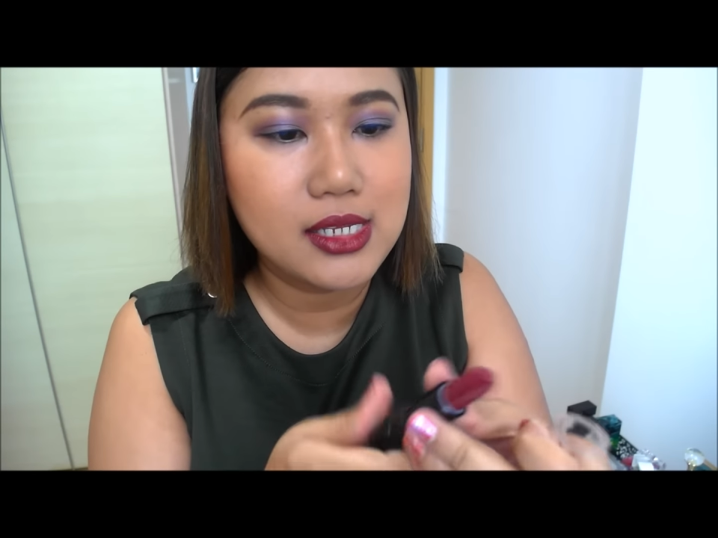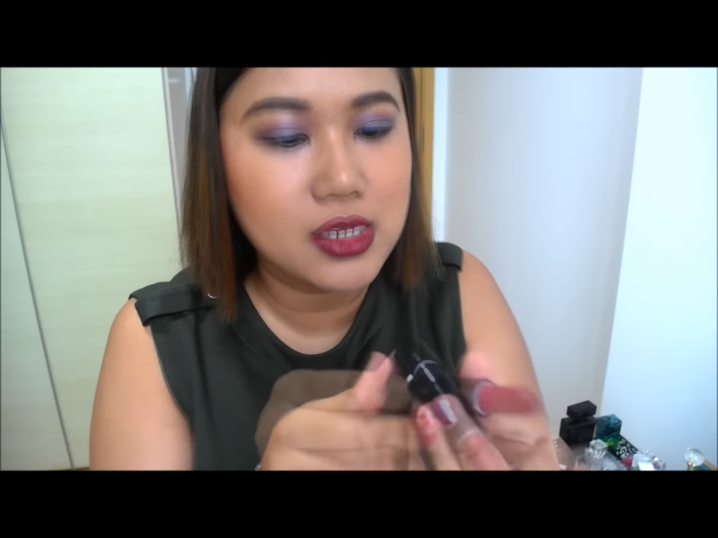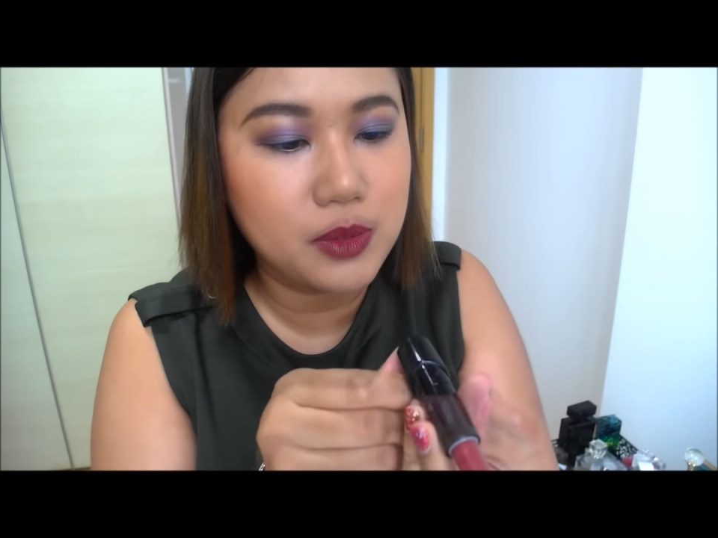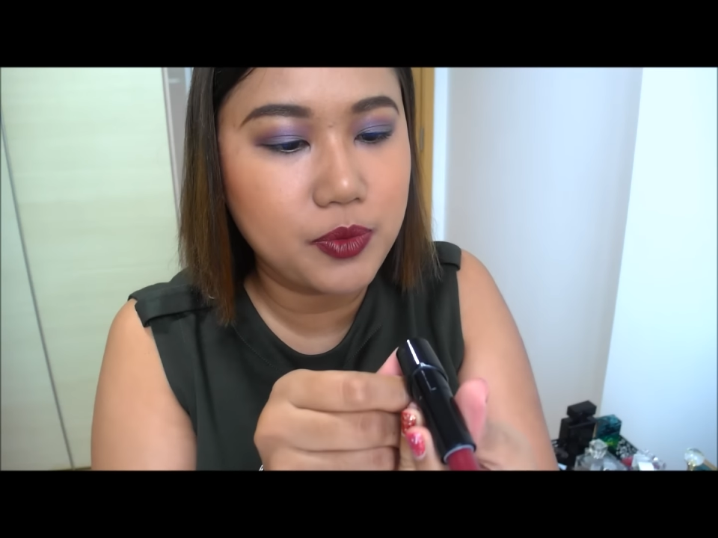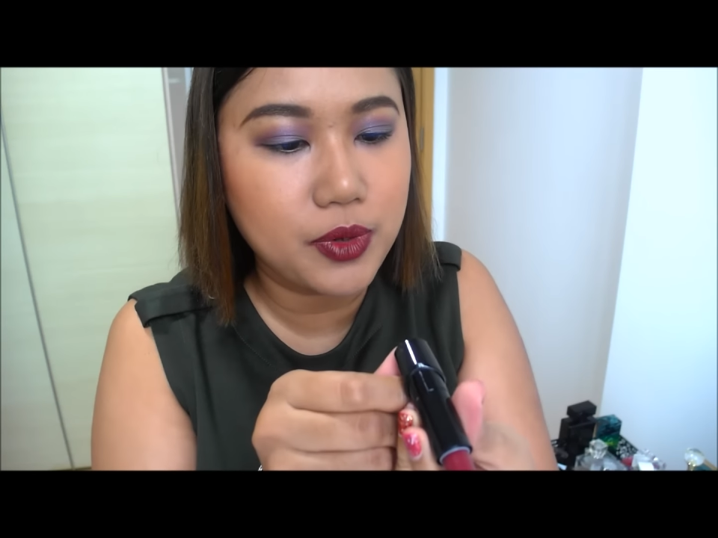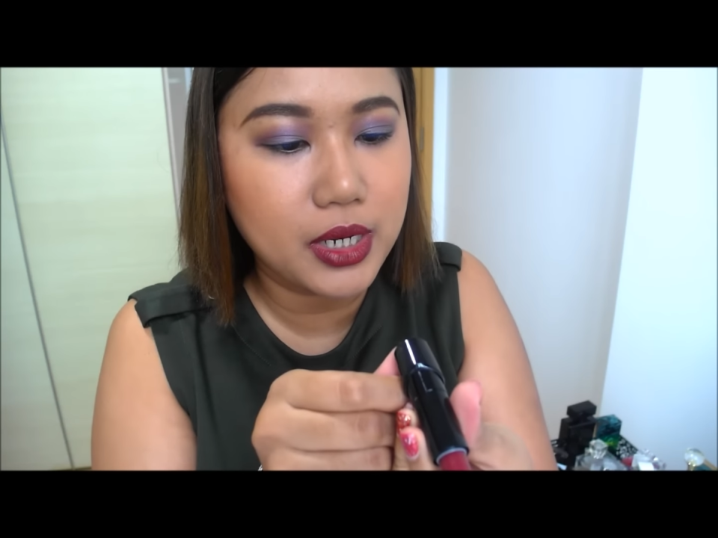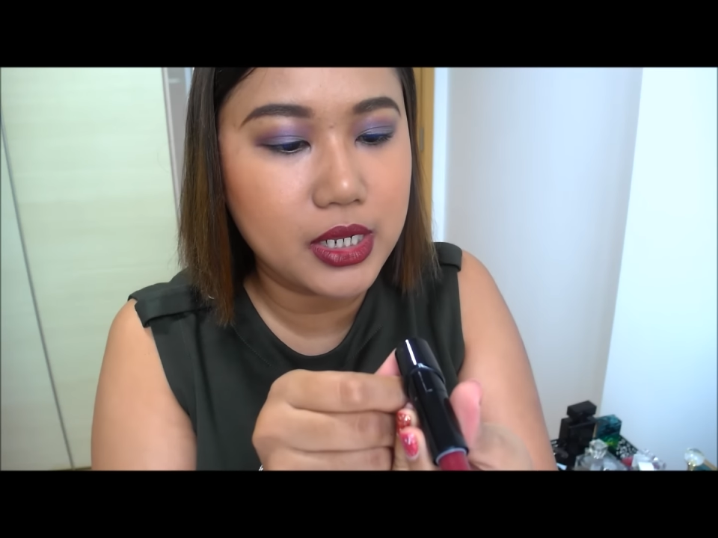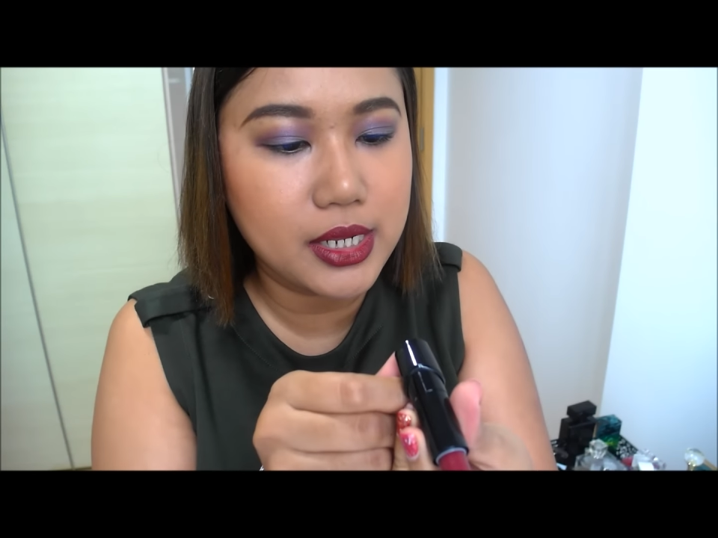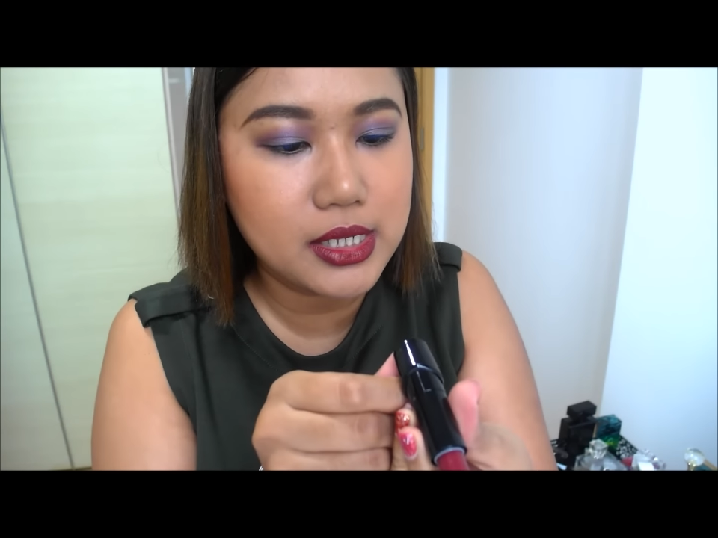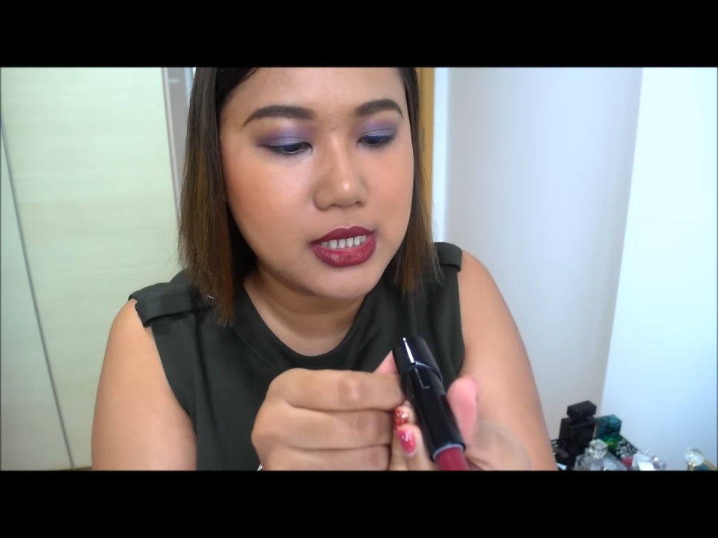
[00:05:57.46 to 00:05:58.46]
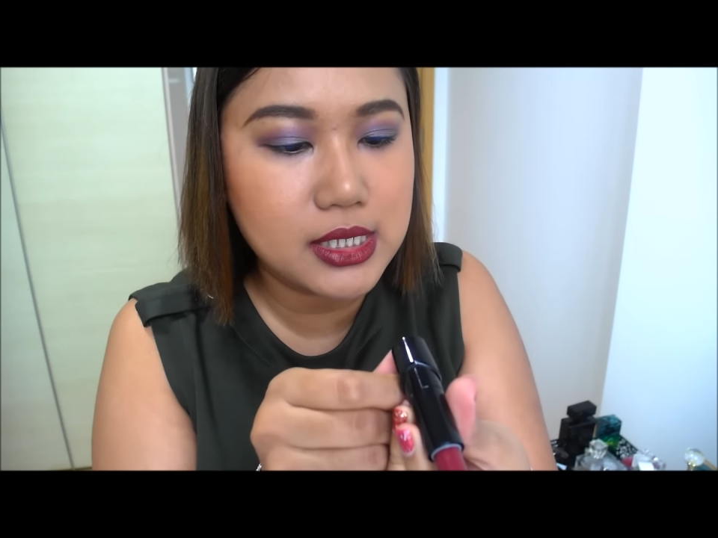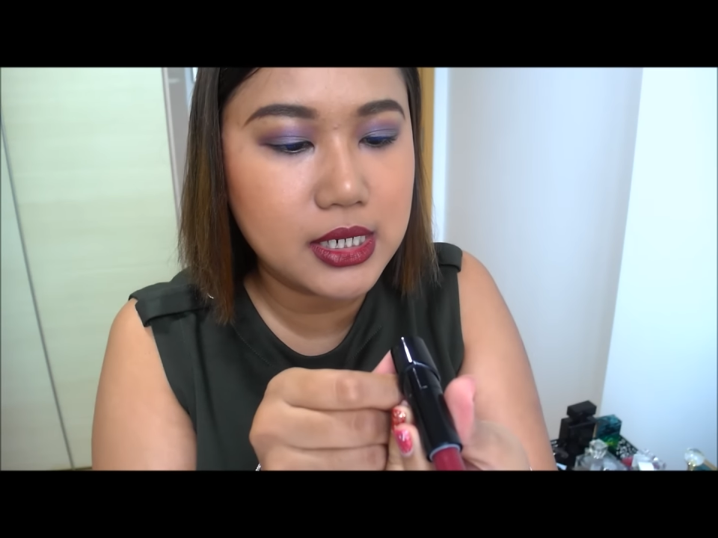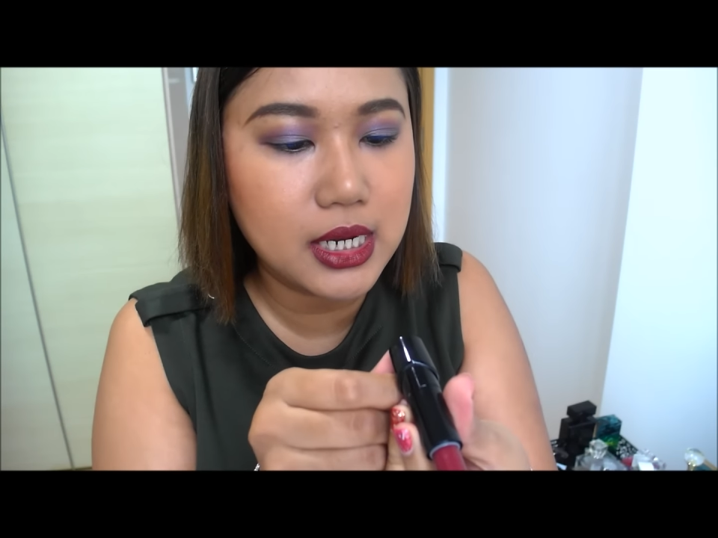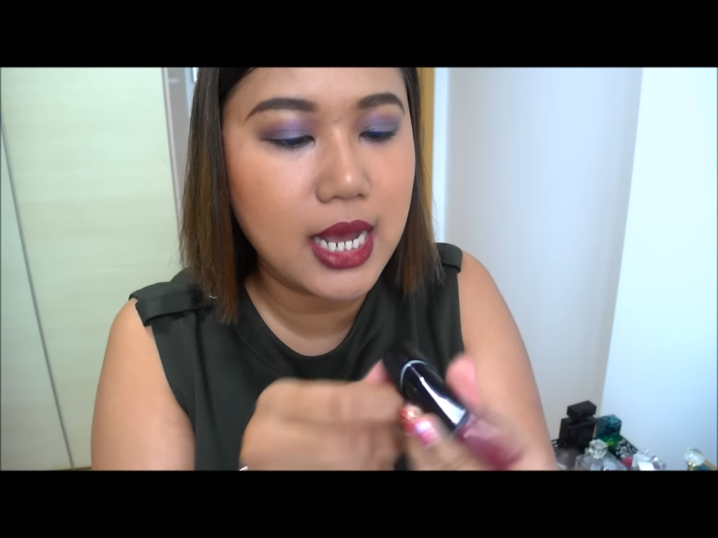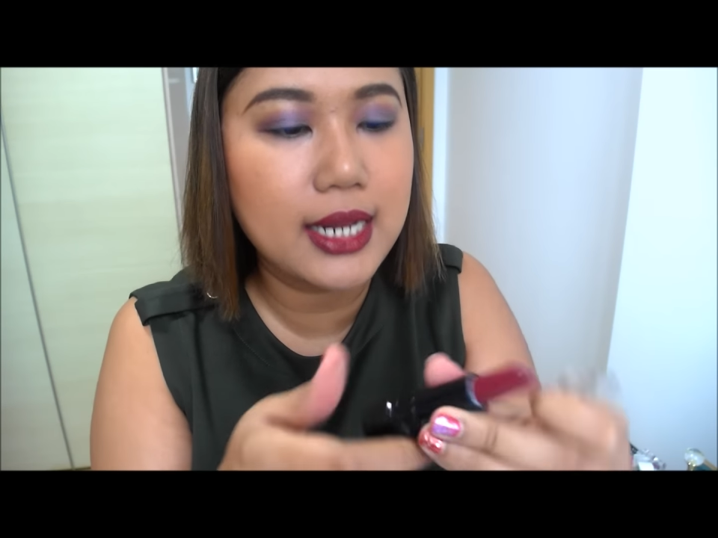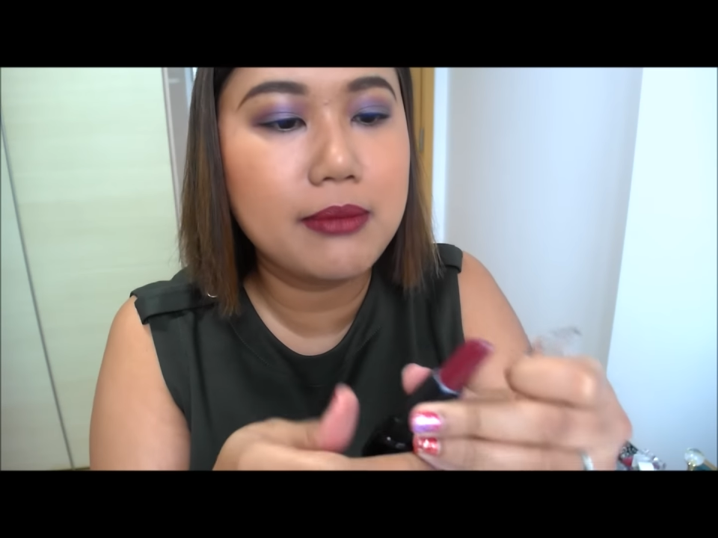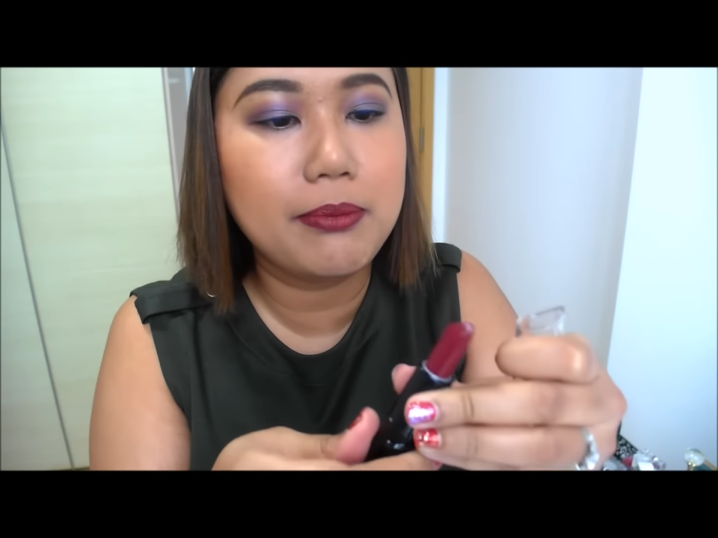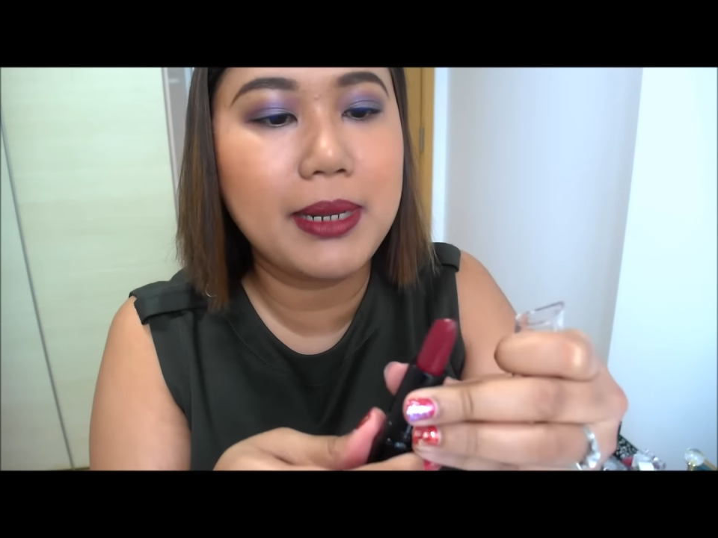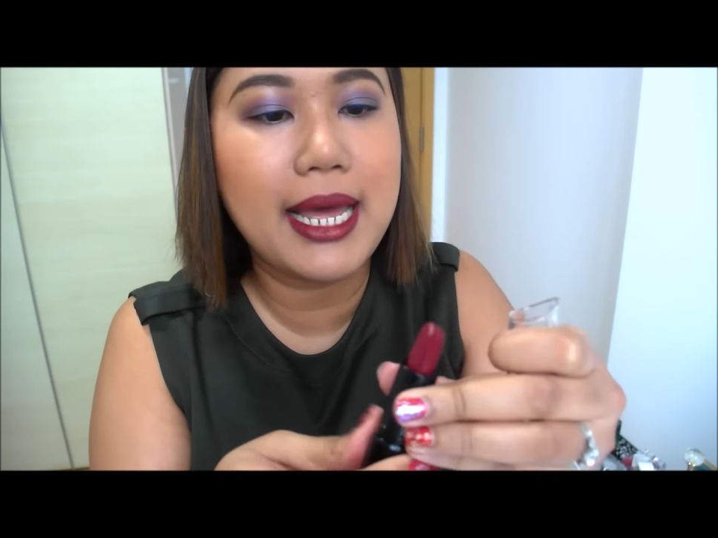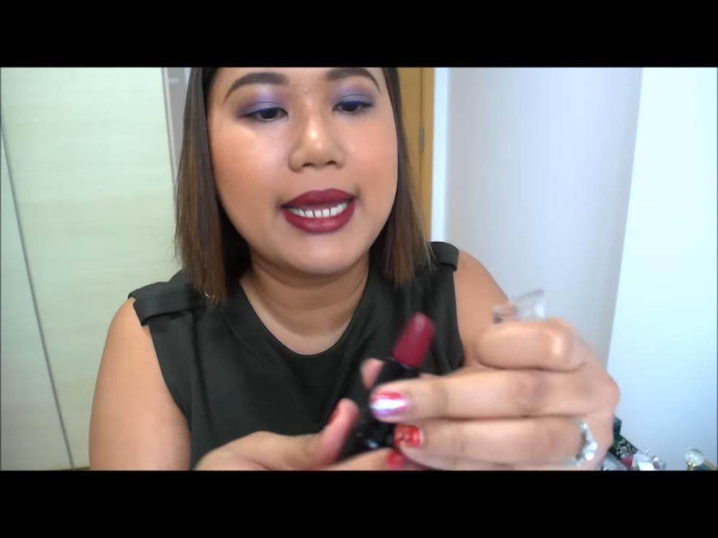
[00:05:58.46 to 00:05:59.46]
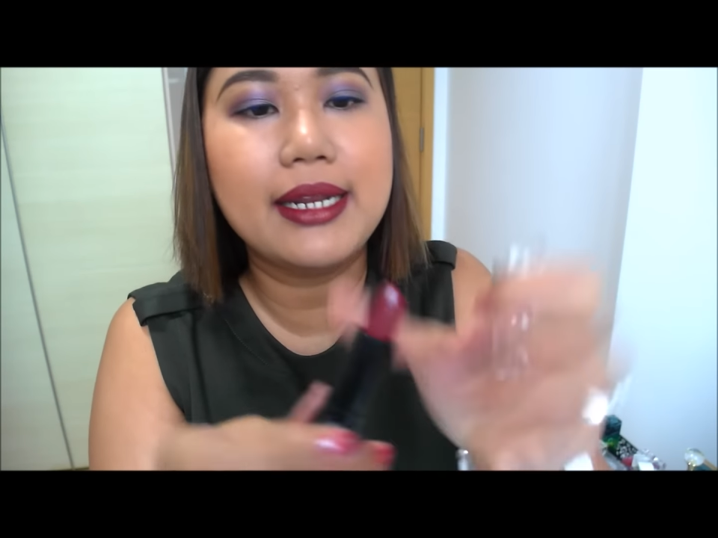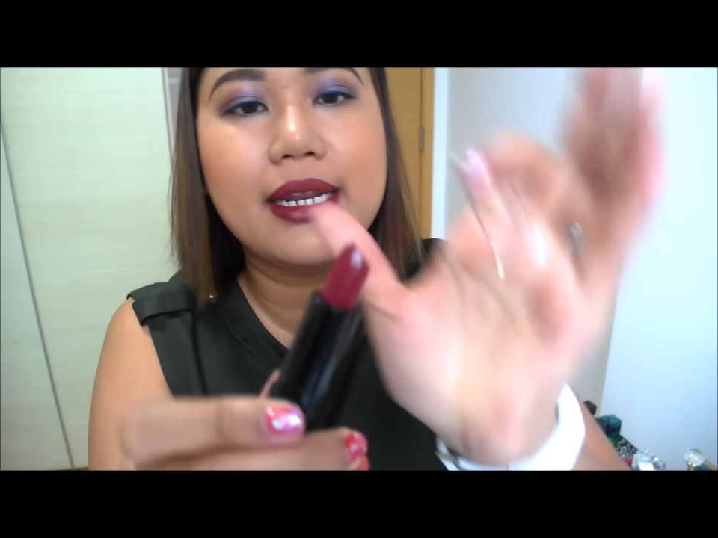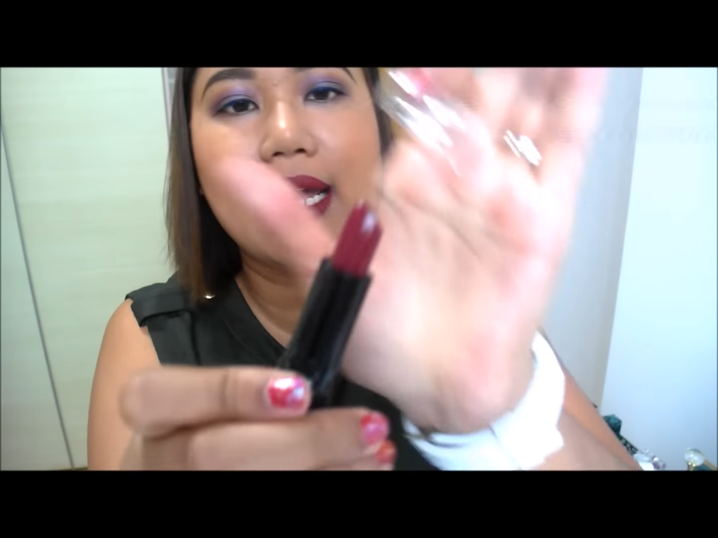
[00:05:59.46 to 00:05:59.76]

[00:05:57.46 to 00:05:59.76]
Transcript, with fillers: this is really pretty. This is in a color Blind